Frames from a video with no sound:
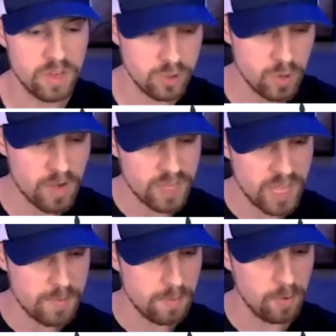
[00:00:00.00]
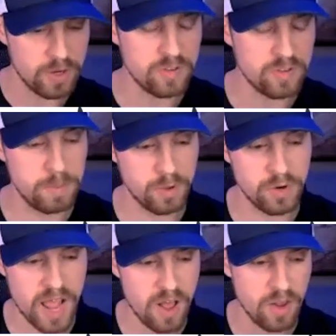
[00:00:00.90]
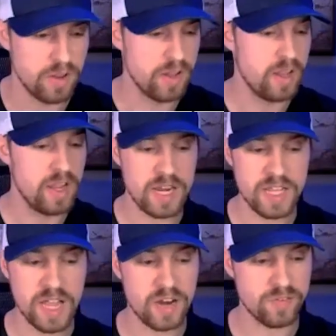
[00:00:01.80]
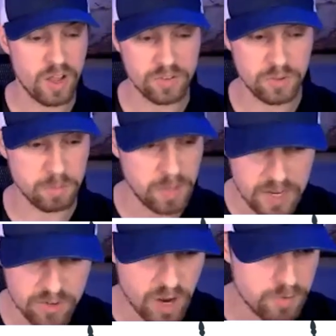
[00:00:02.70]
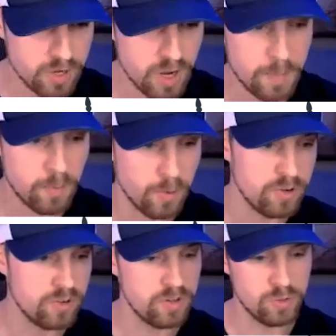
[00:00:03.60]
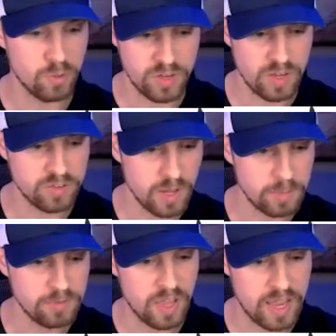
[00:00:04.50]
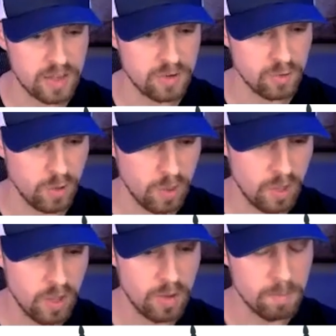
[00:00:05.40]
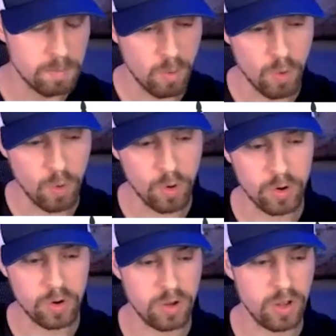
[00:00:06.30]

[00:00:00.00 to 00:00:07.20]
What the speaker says: they do have the capability to build out any kind of custom page object operations or test steps to handle more